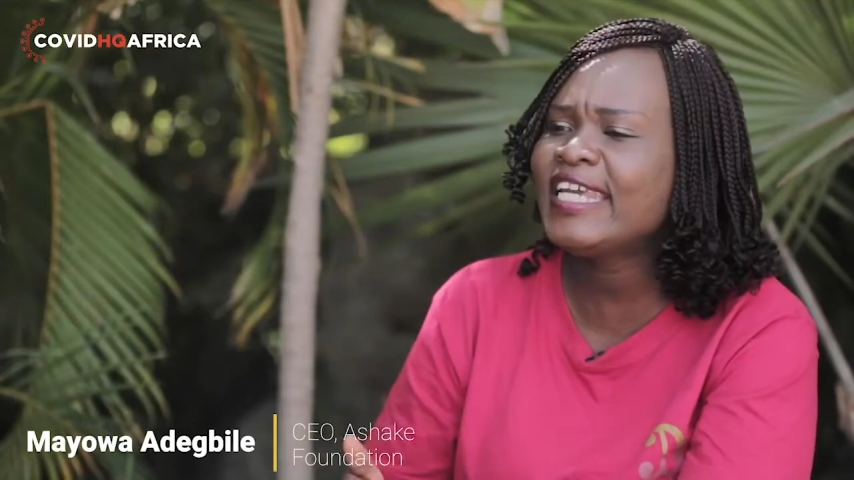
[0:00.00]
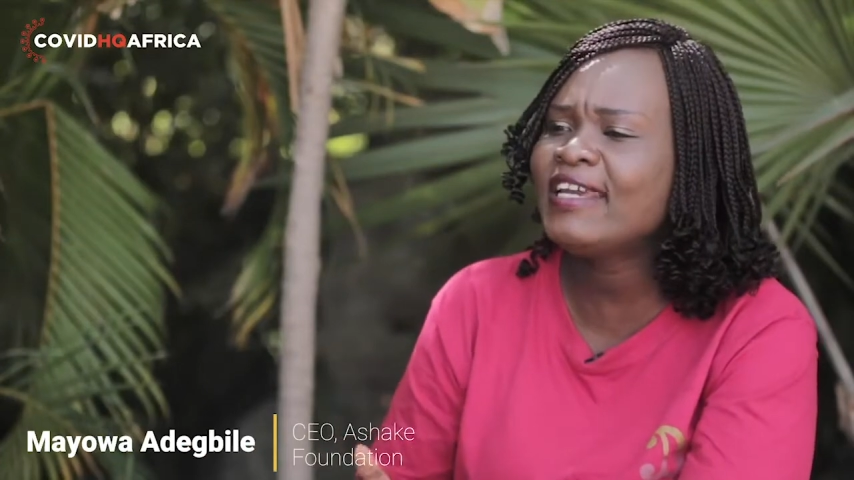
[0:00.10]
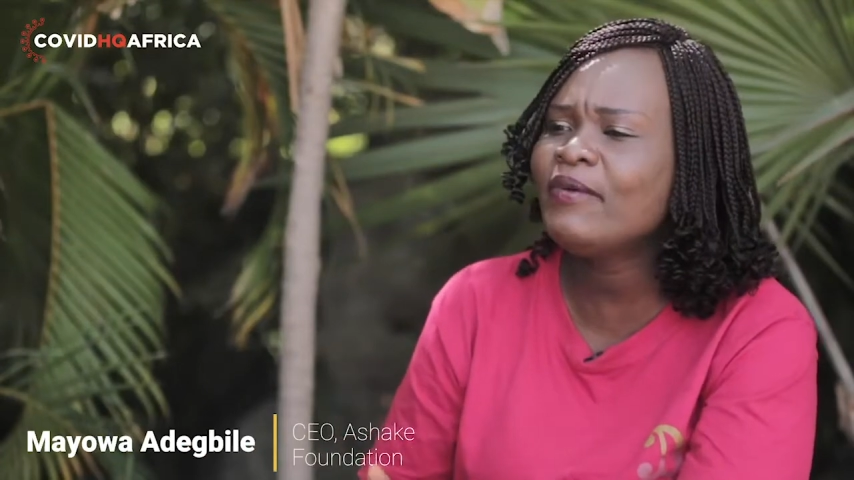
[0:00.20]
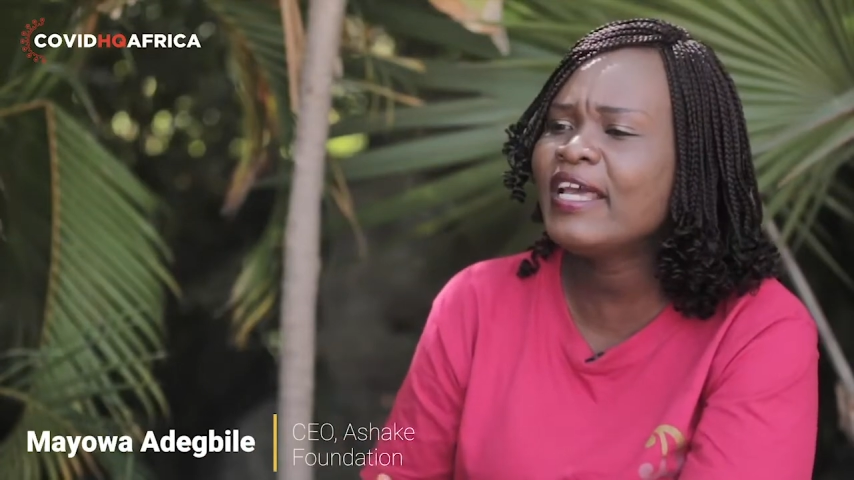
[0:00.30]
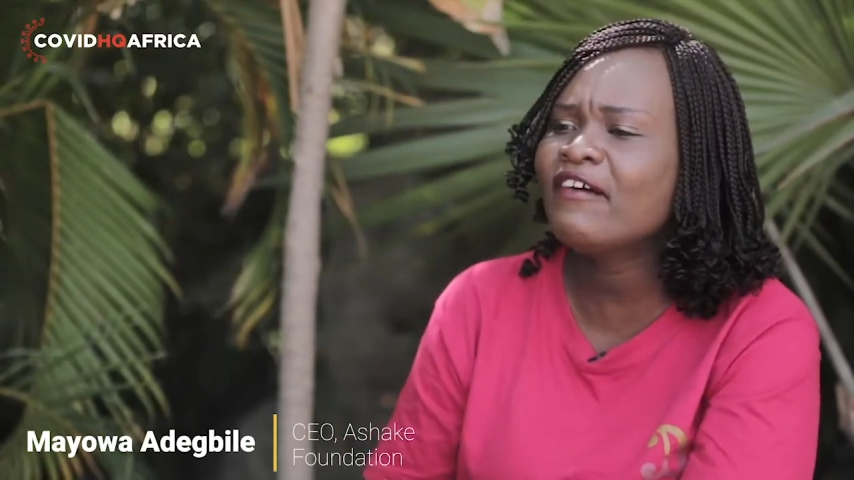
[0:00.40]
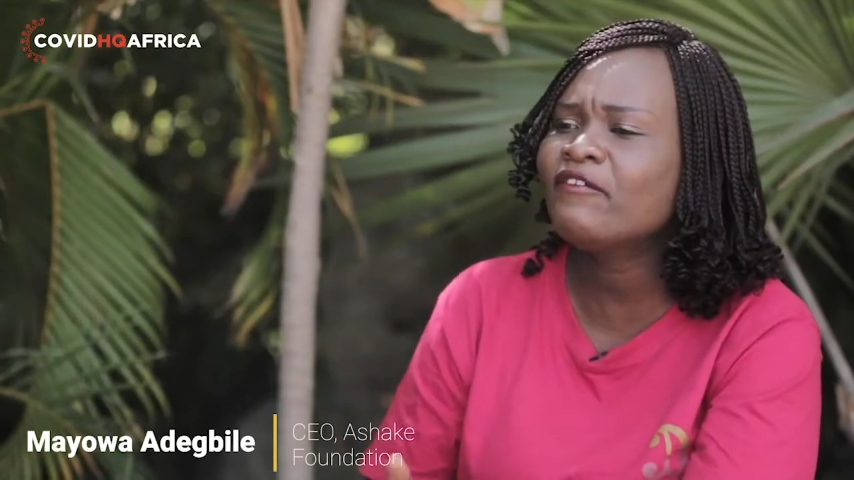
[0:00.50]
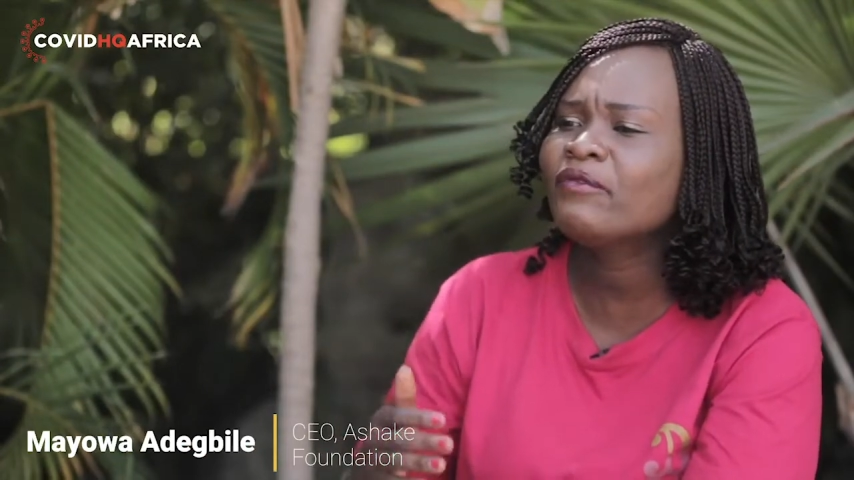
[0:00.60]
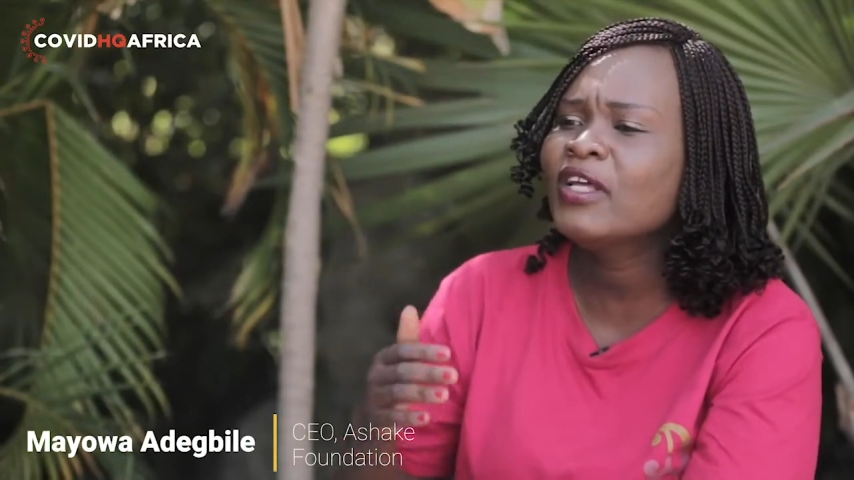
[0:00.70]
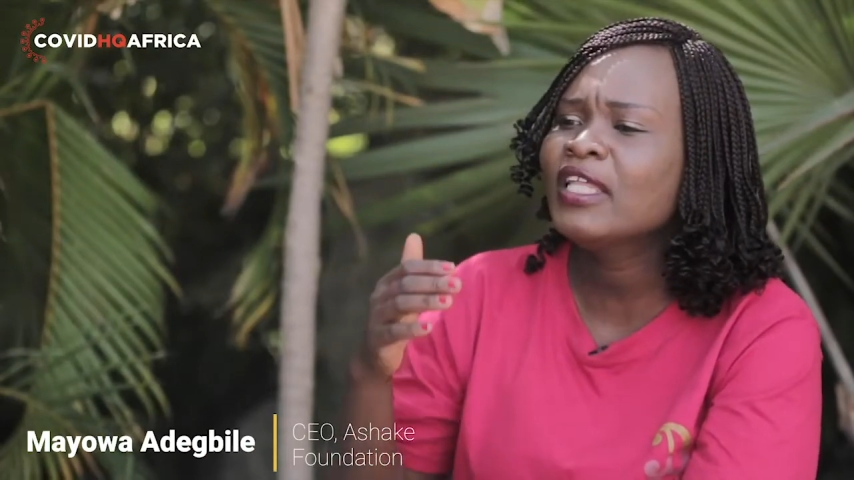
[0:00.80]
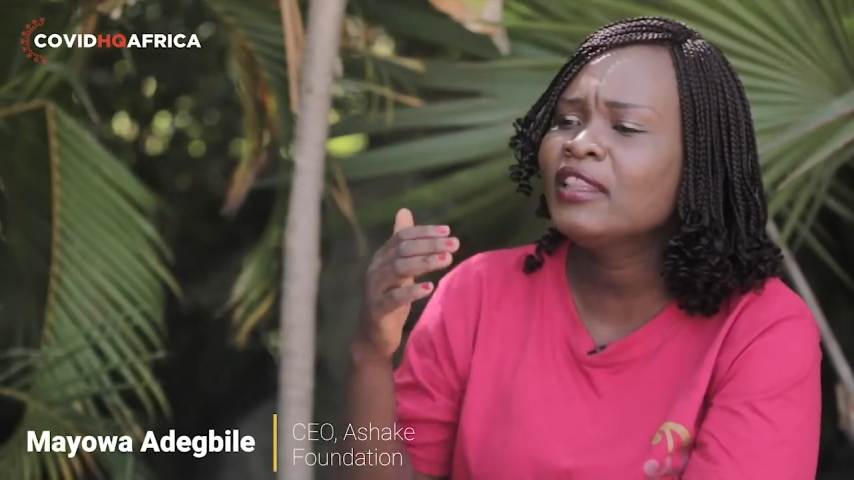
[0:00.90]
day we have
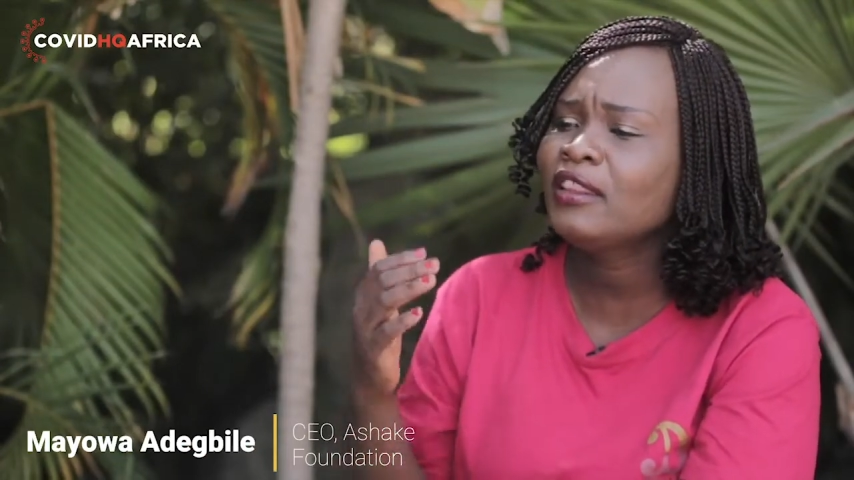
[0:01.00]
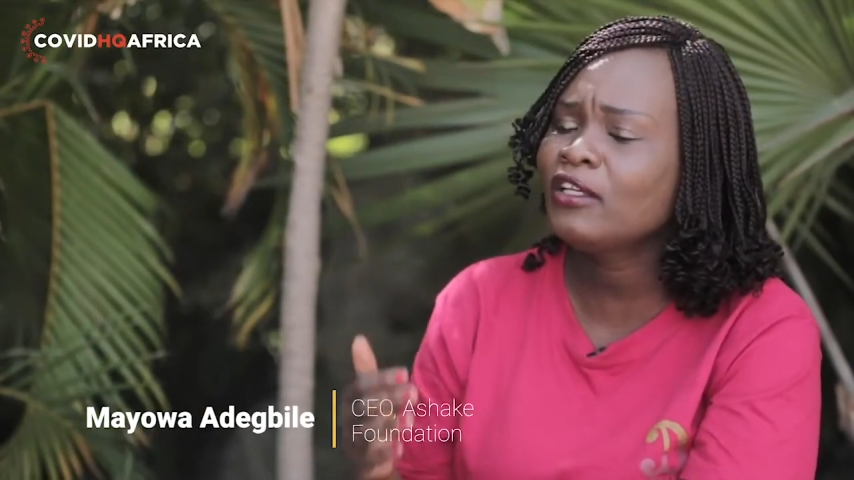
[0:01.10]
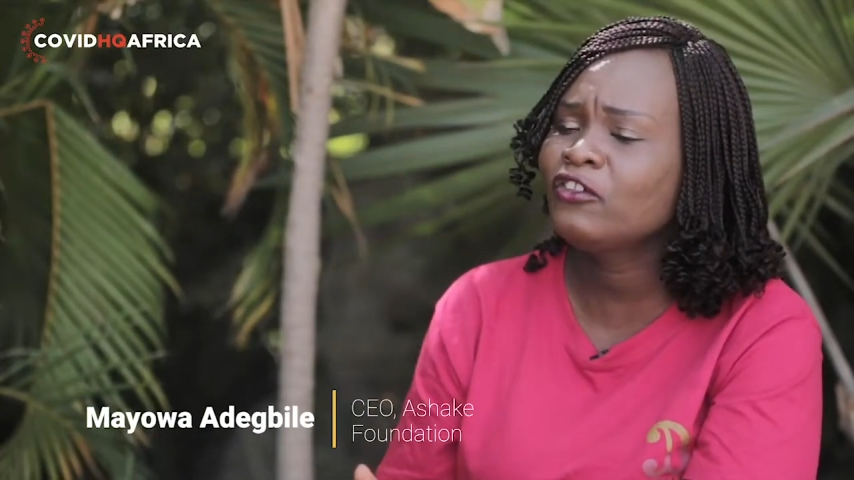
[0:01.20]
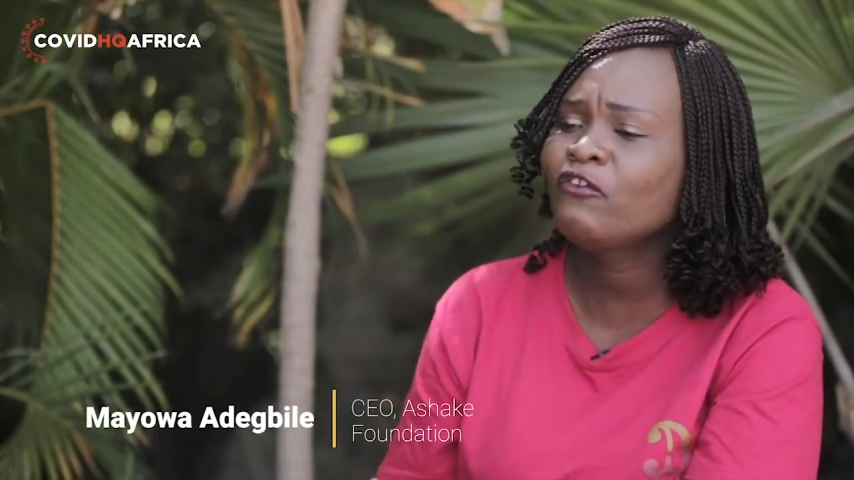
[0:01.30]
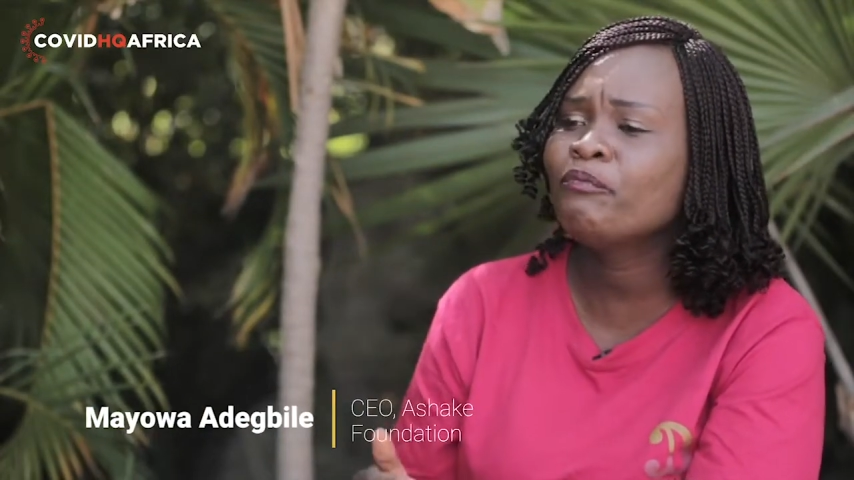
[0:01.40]
a lot